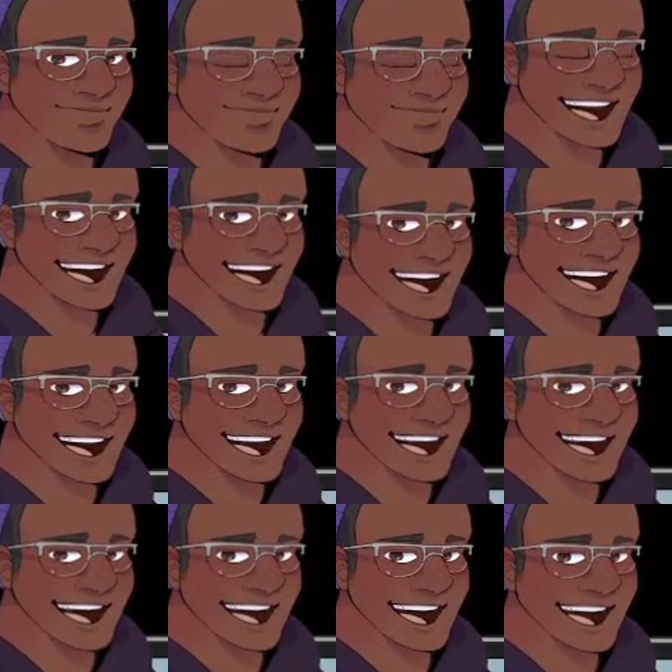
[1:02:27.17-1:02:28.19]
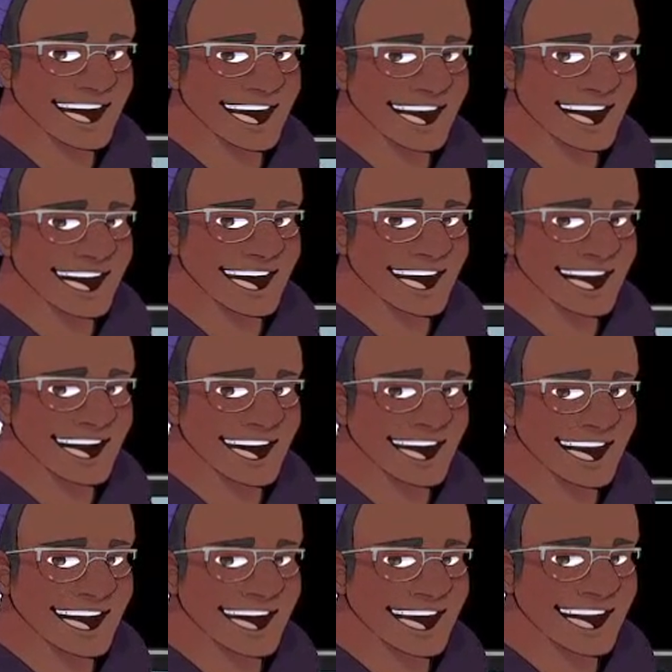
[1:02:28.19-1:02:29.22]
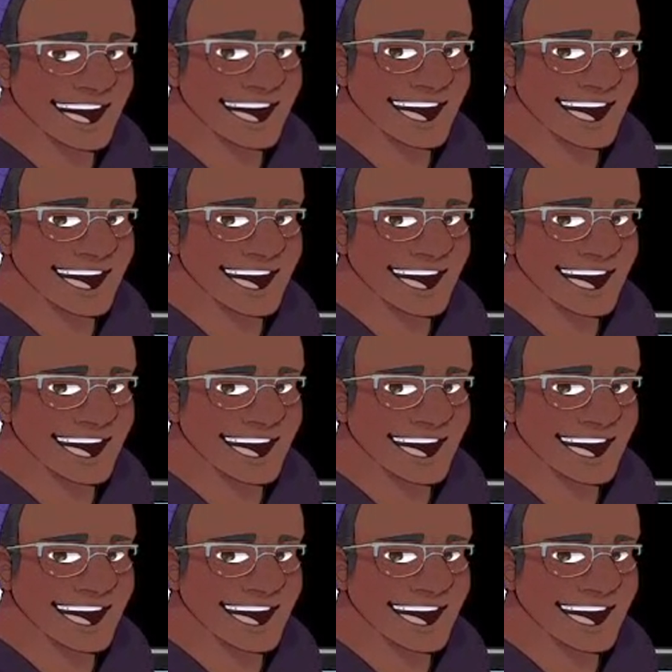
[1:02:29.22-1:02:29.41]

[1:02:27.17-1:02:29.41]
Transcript: Biz One will literally lose money.